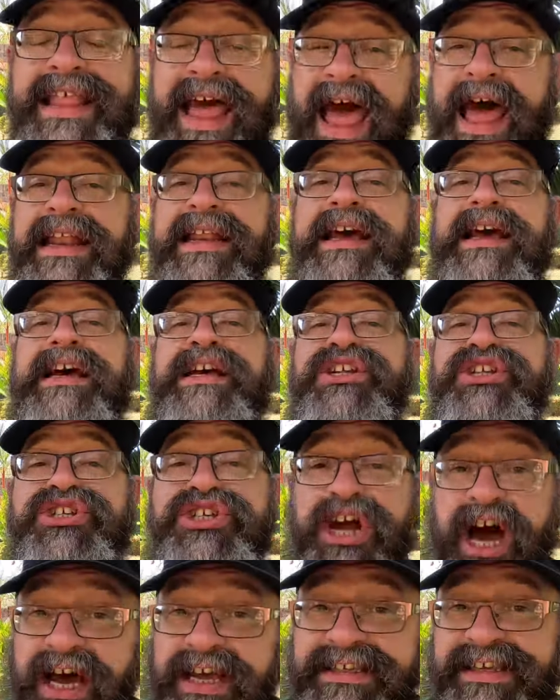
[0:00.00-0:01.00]
That
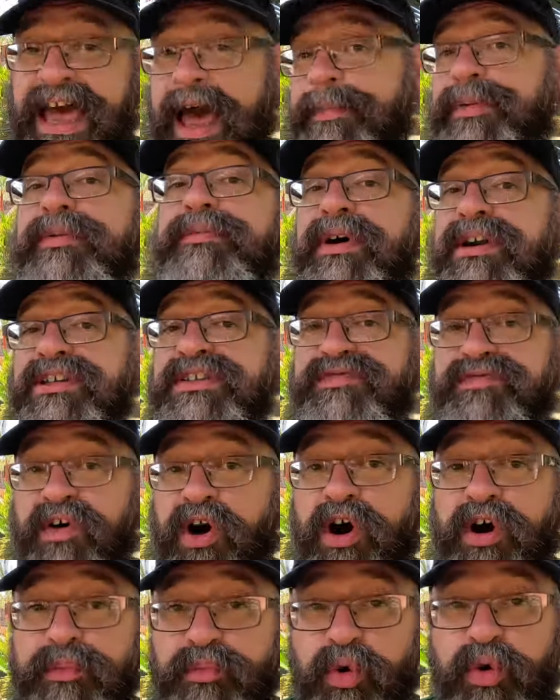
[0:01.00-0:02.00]
does happen, but is
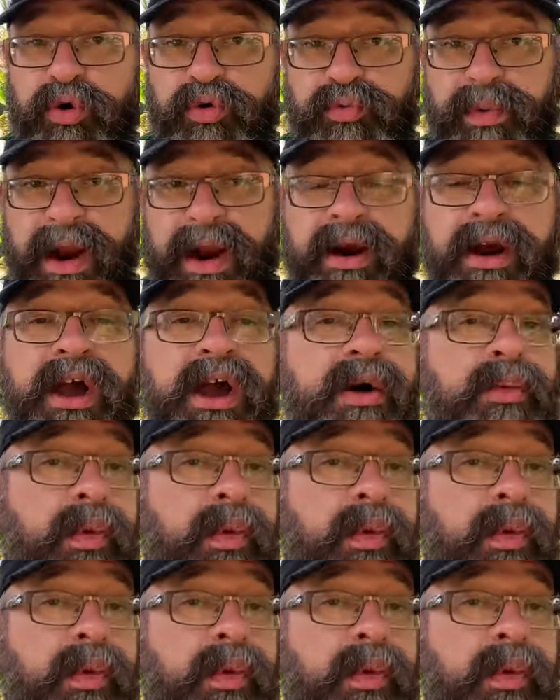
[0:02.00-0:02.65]
far more rare.